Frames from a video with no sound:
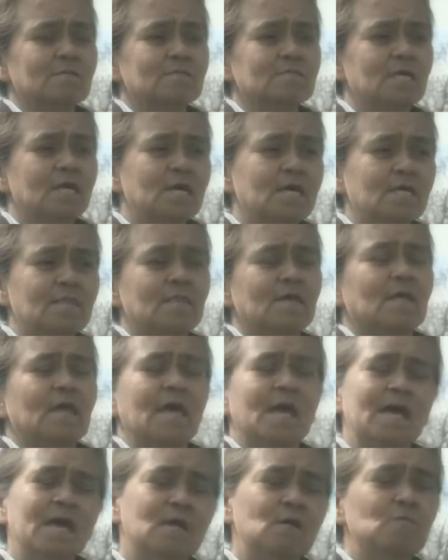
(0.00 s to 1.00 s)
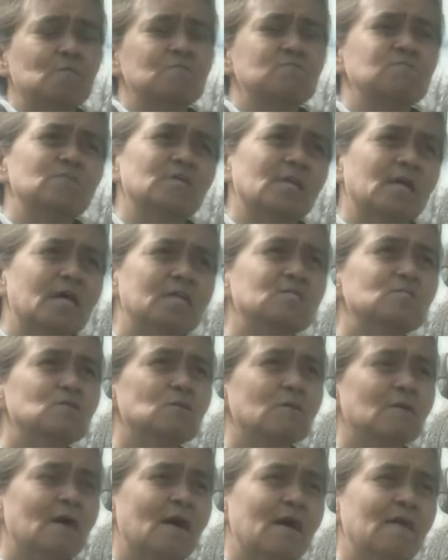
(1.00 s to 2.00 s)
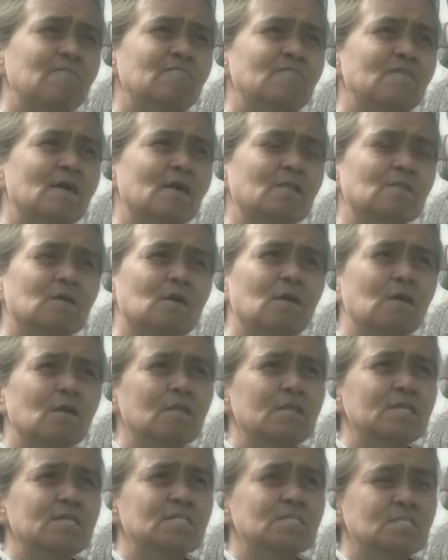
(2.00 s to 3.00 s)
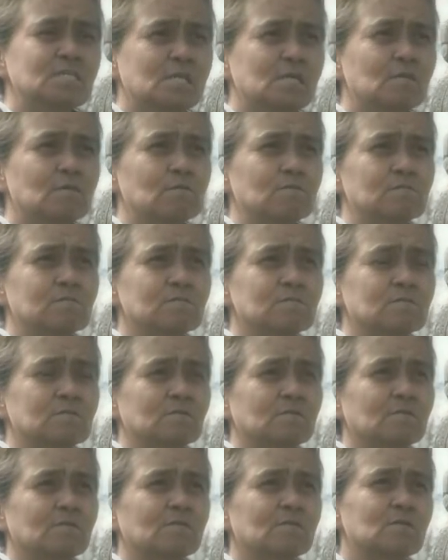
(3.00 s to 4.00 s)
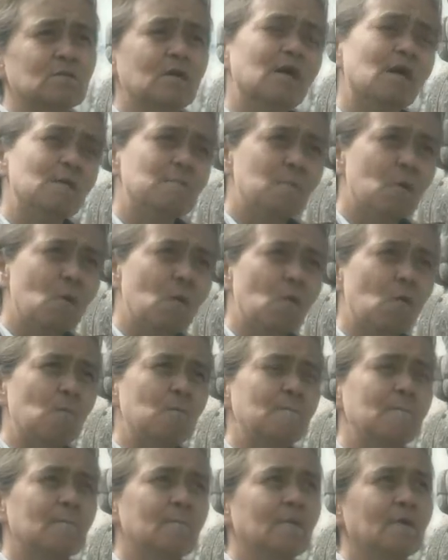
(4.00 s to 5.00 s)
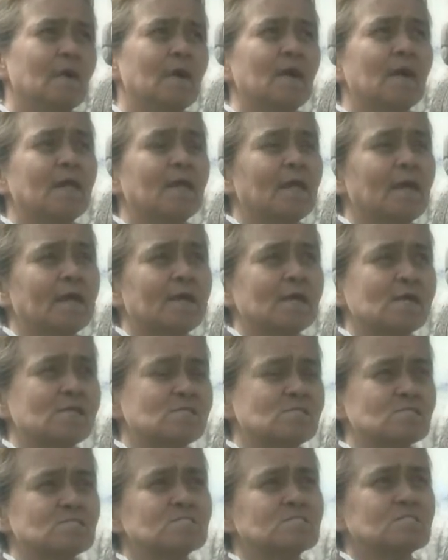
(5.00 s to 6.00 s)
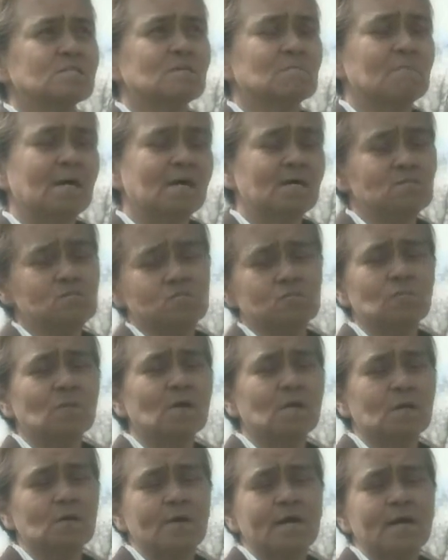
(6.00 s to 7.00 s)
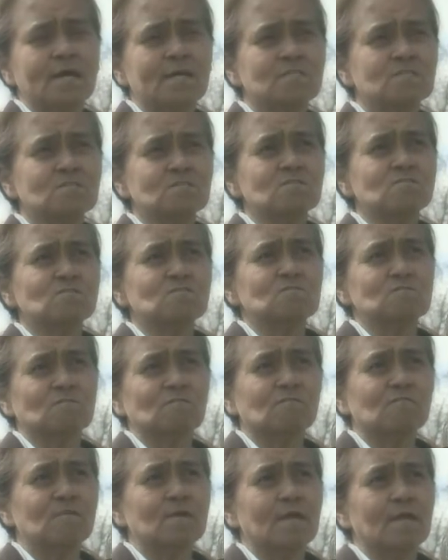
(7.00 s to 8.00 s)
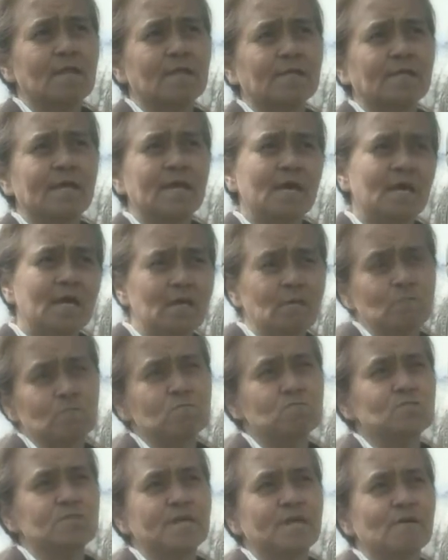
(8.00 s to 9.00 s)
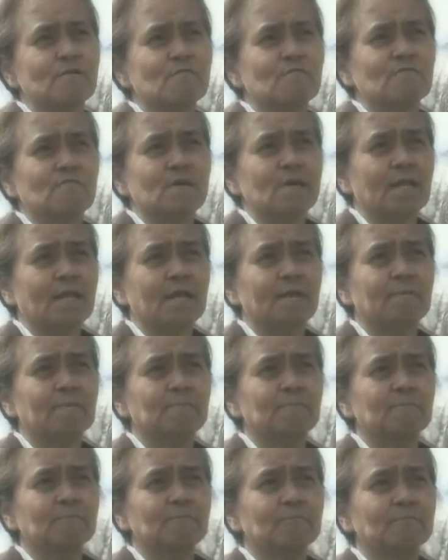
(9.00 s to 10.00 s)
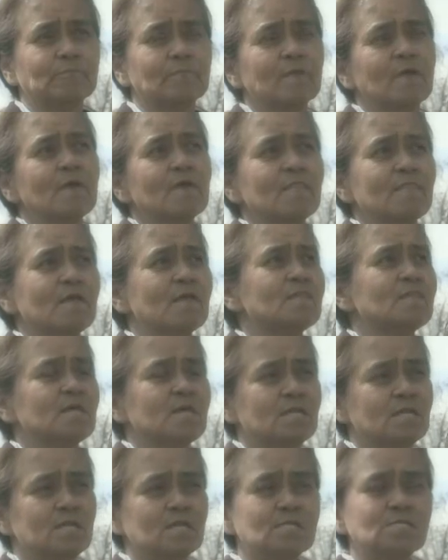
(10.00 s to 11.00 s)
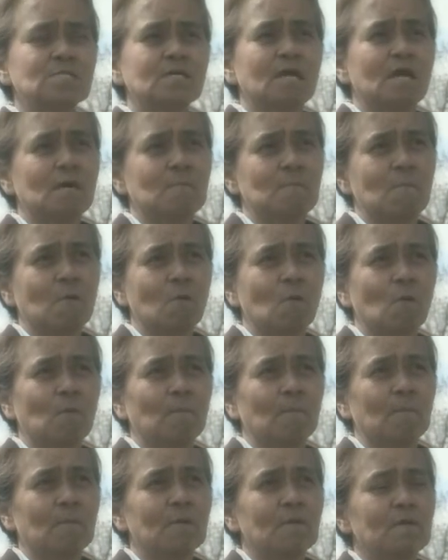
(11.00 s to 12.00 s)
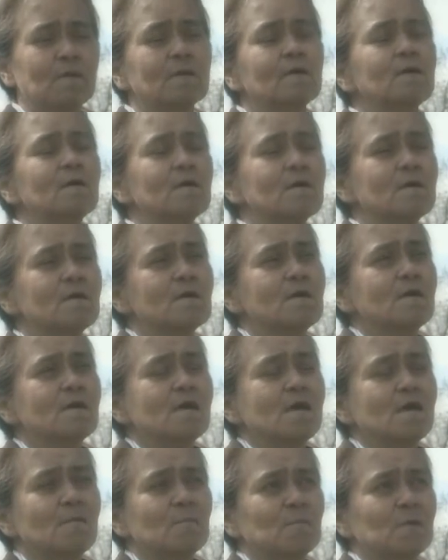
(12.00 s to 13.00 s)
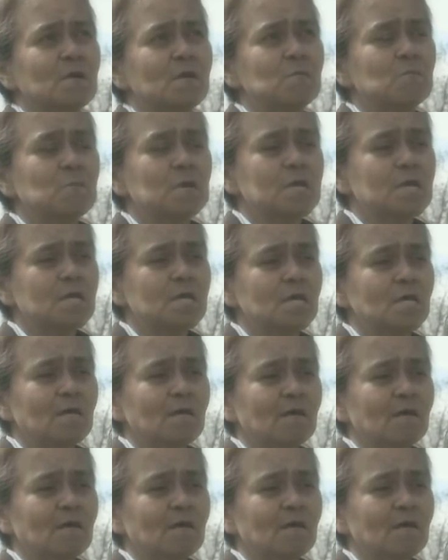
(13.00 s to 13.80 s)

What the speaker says: take that anguish that I felt all these years to come home. And I can just imagine what our ancestors are feeling, the anguish they are feeling, that they need to come home. And when we